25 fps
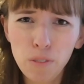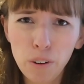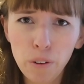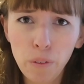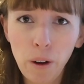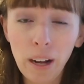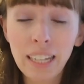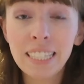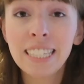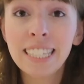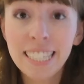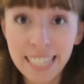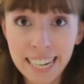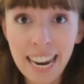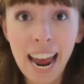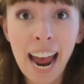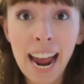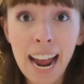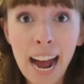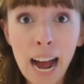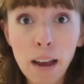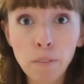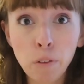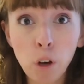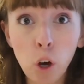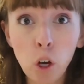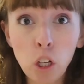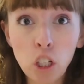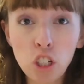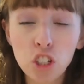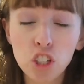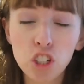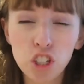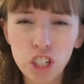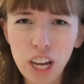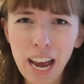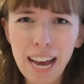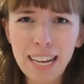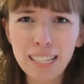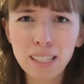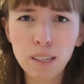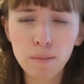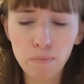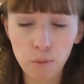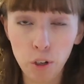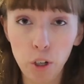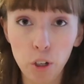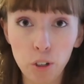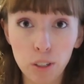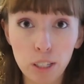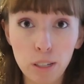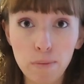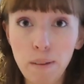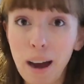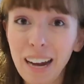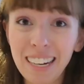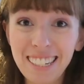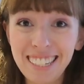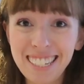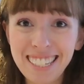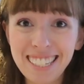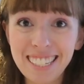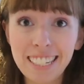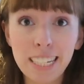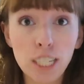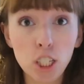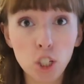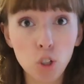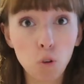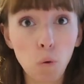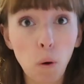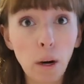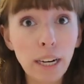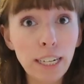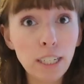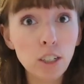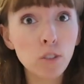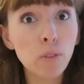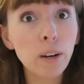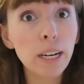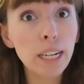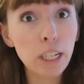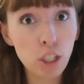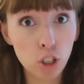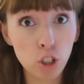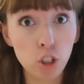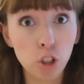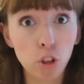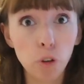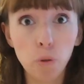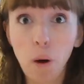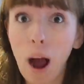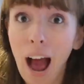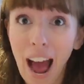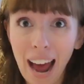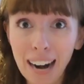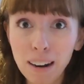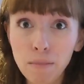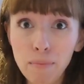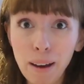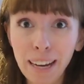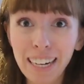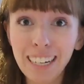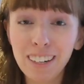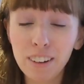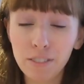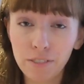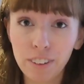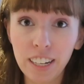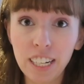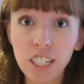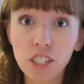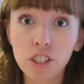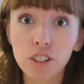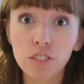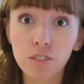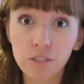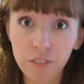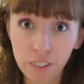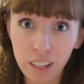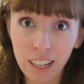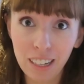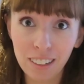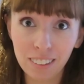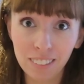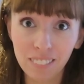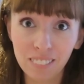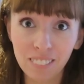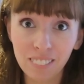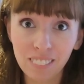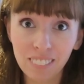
everyone, today I'm going to share some news about Disney's 2022 animated feature film.